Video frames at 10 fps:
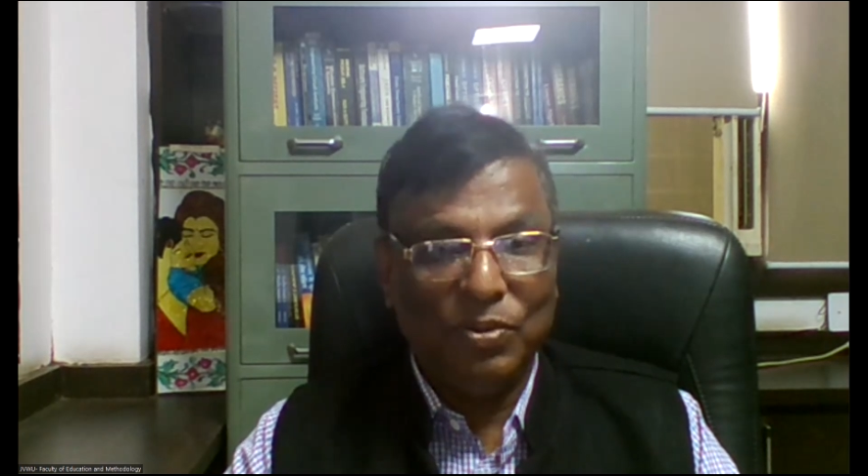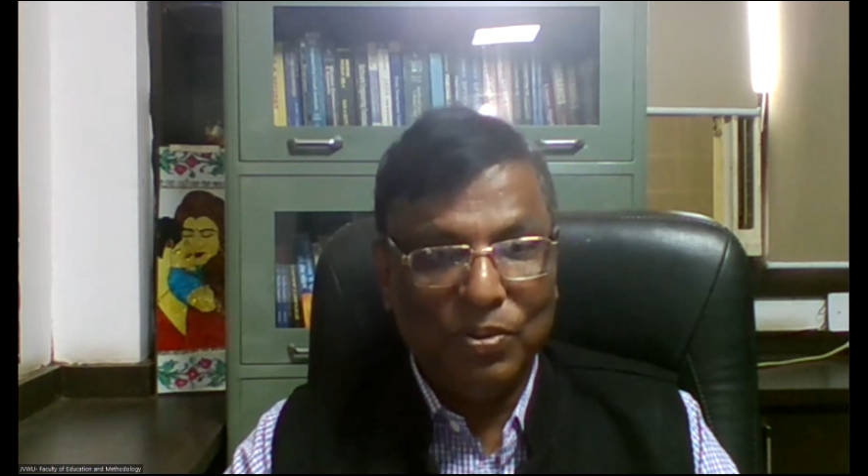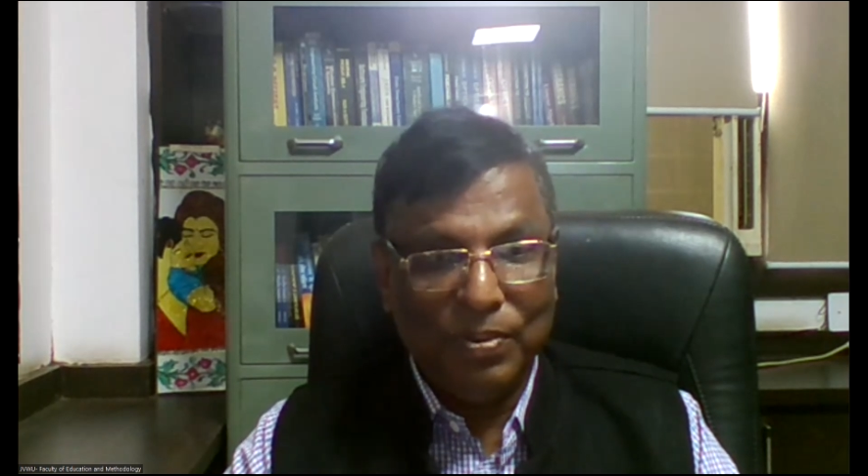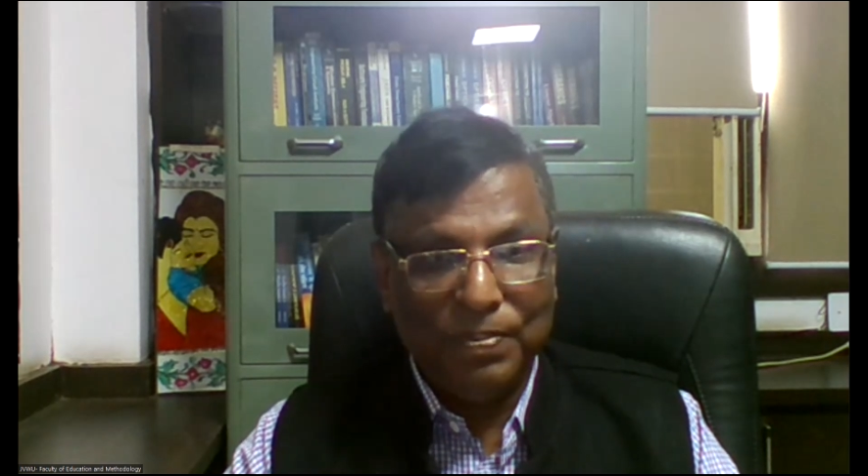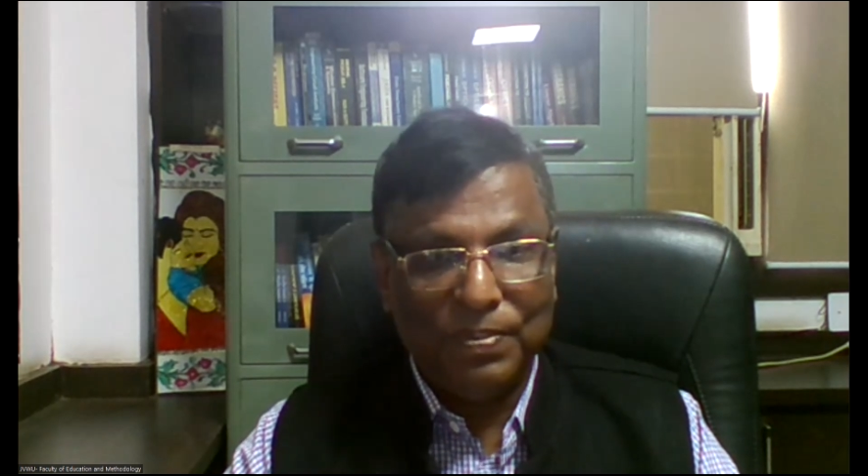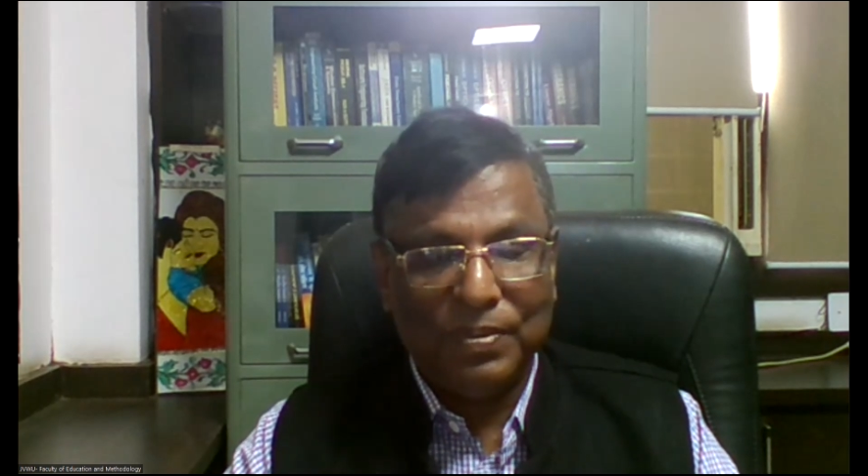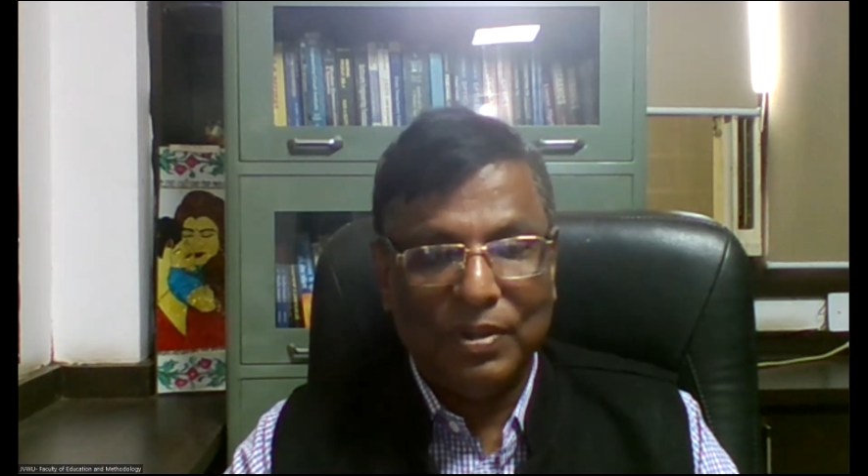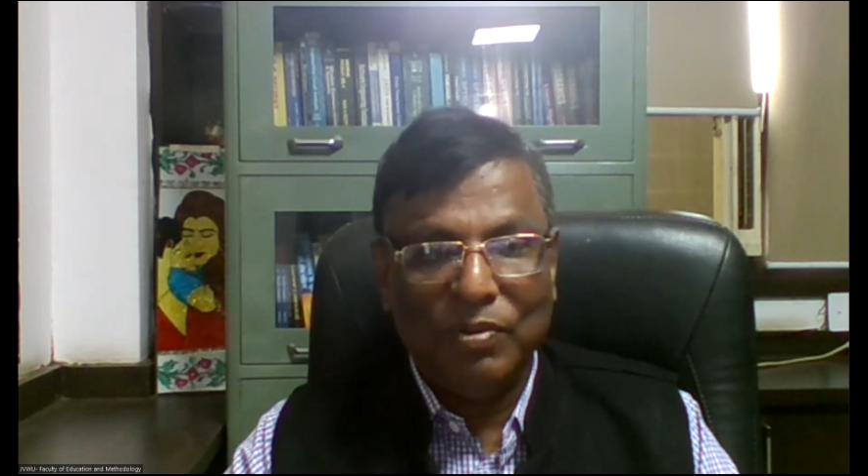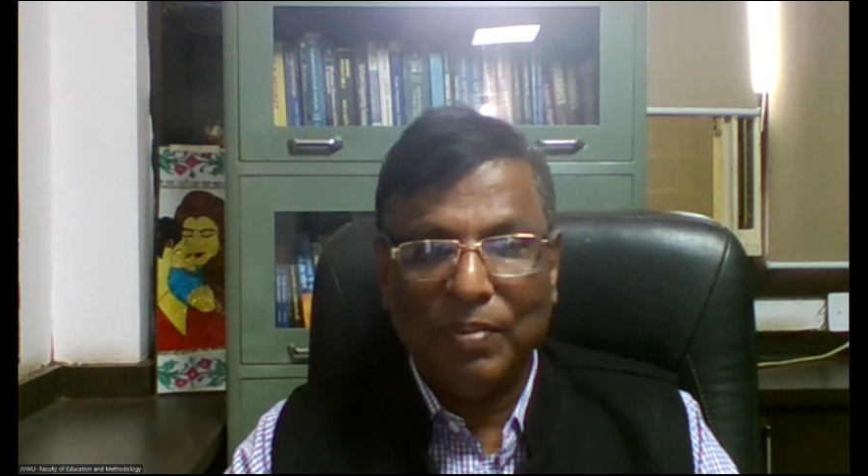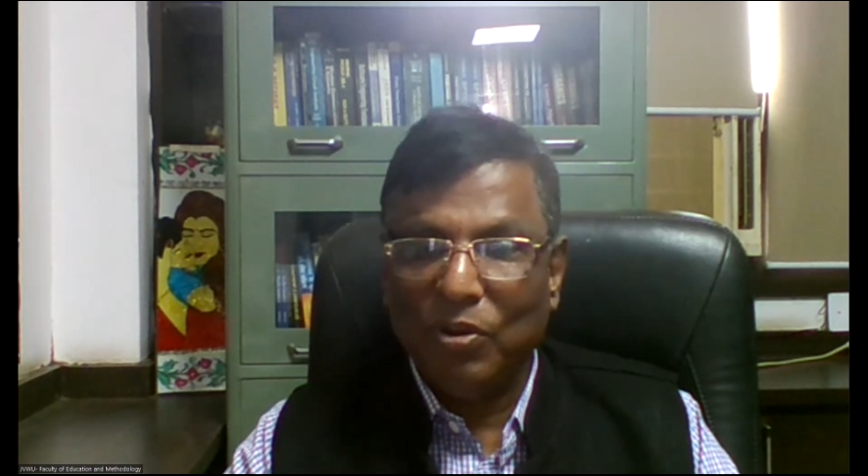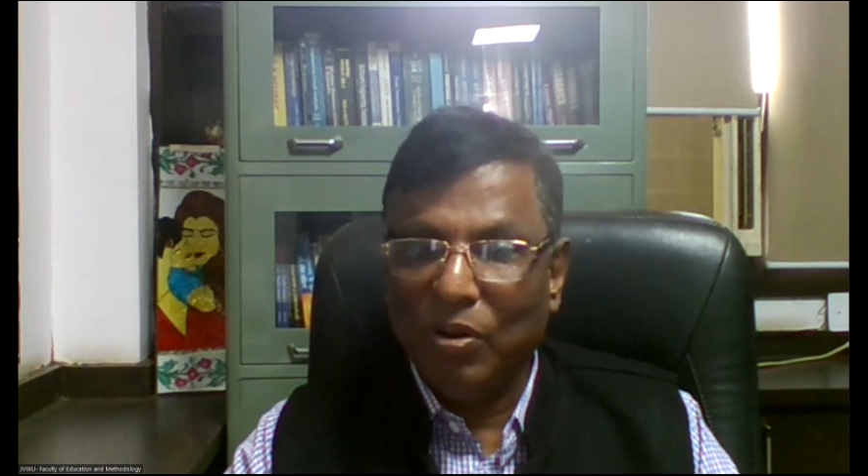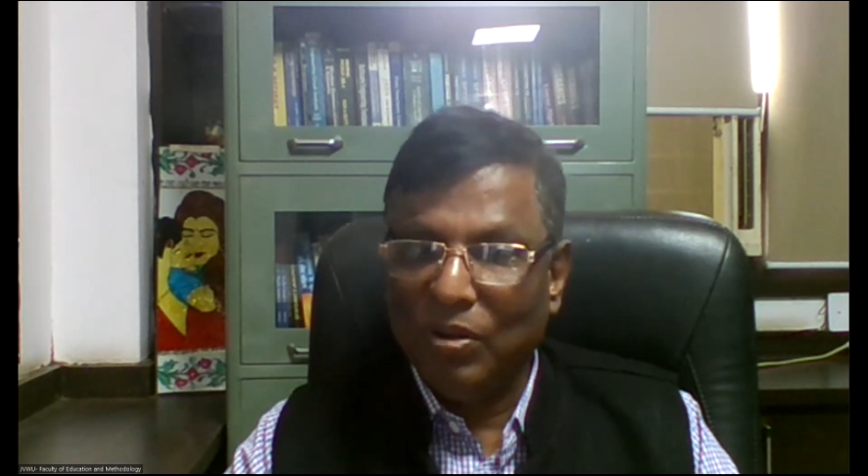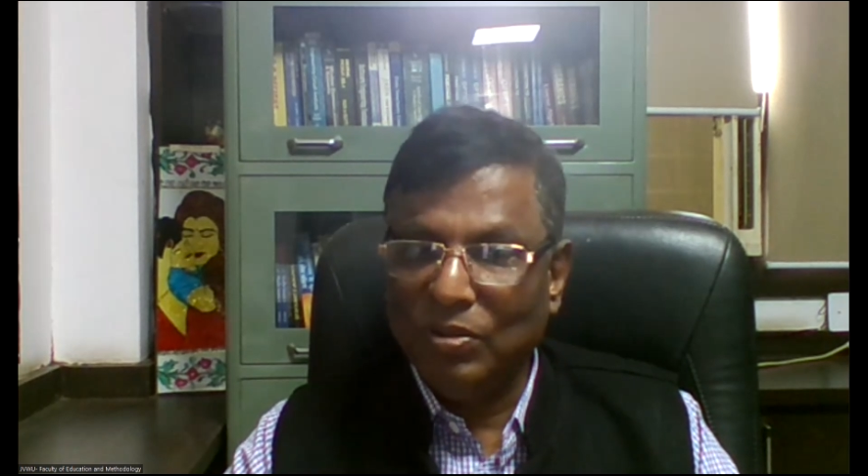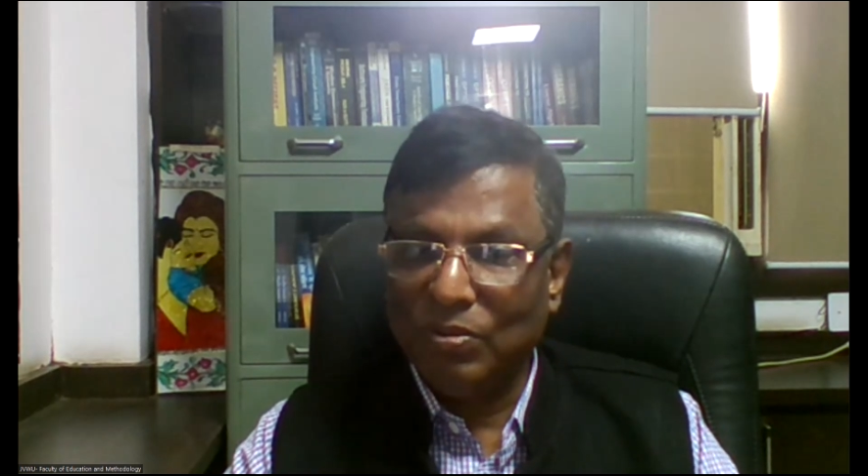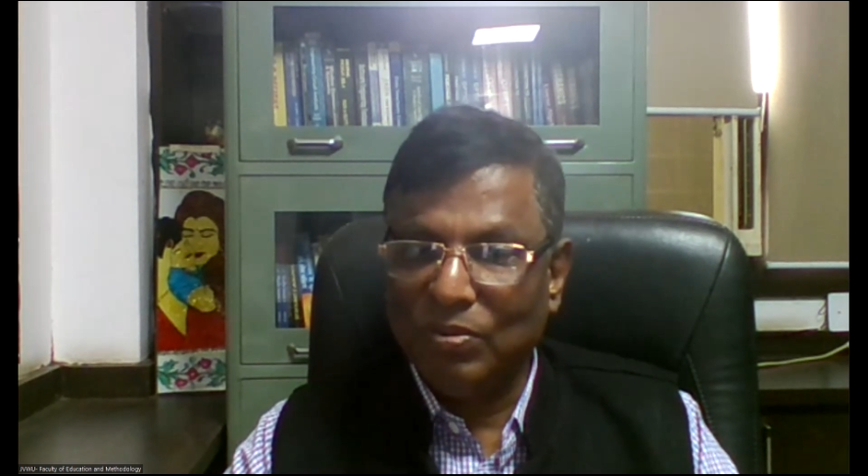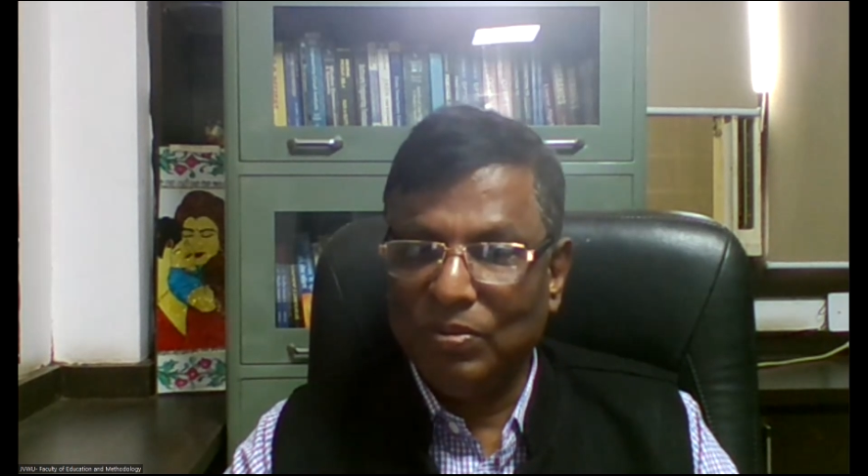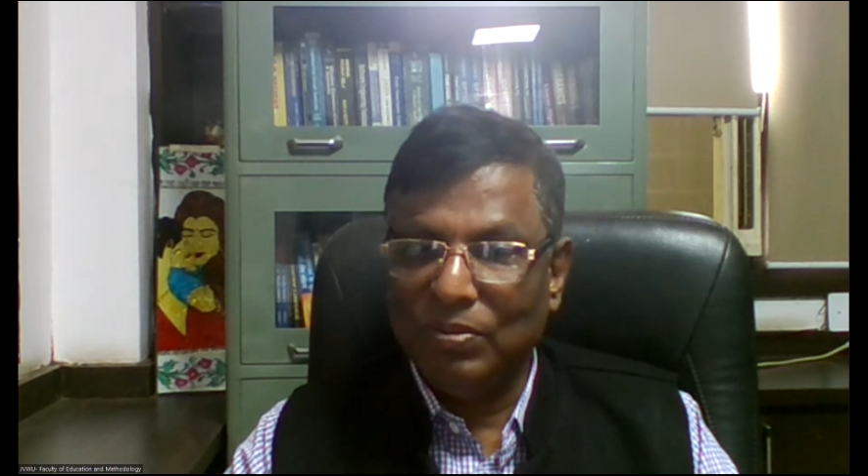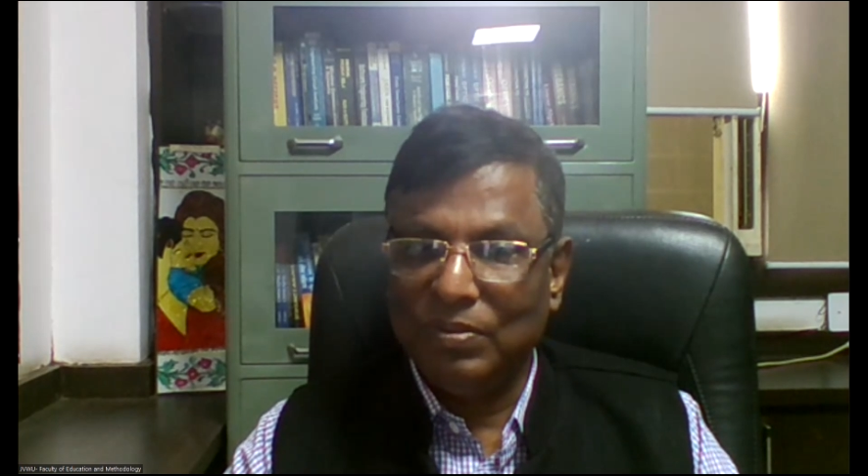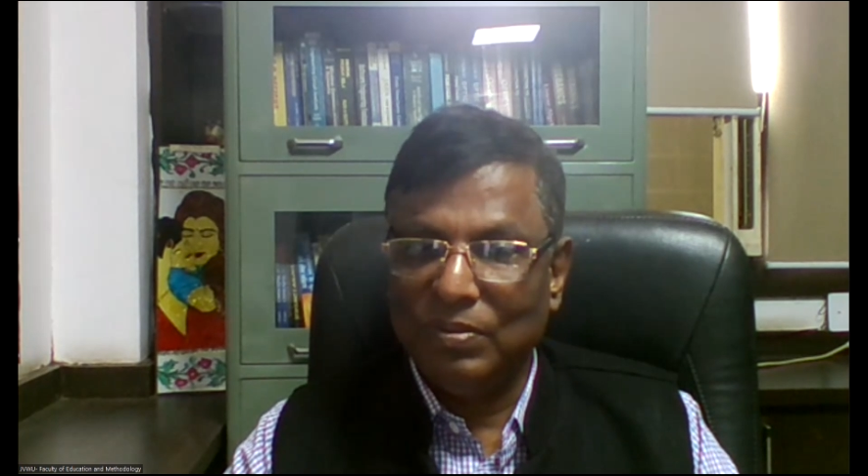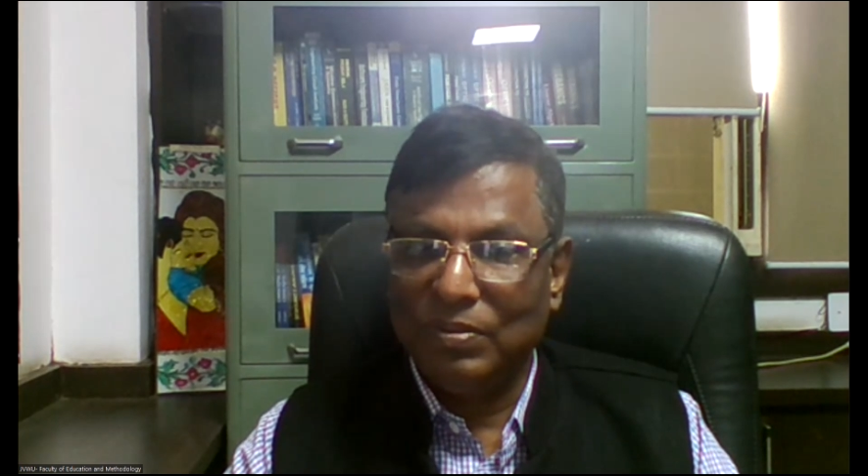I hope you have gone
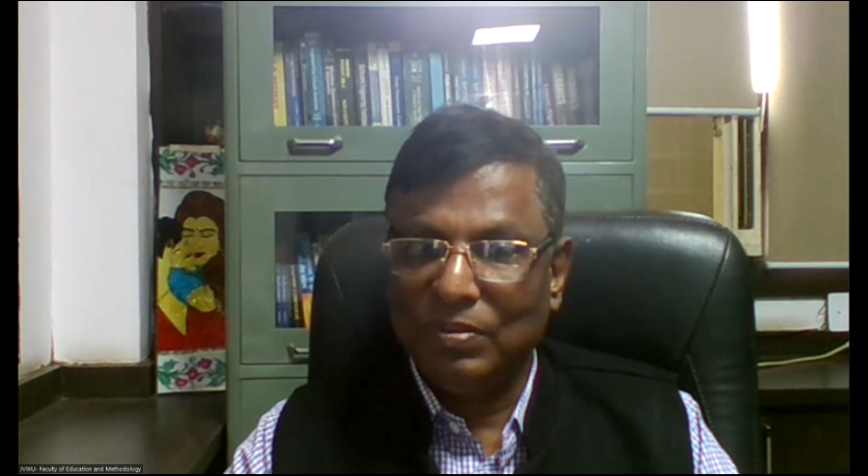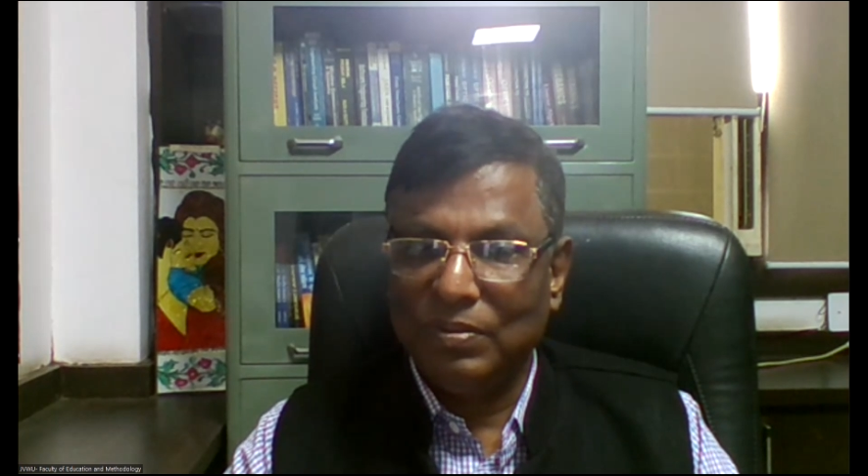through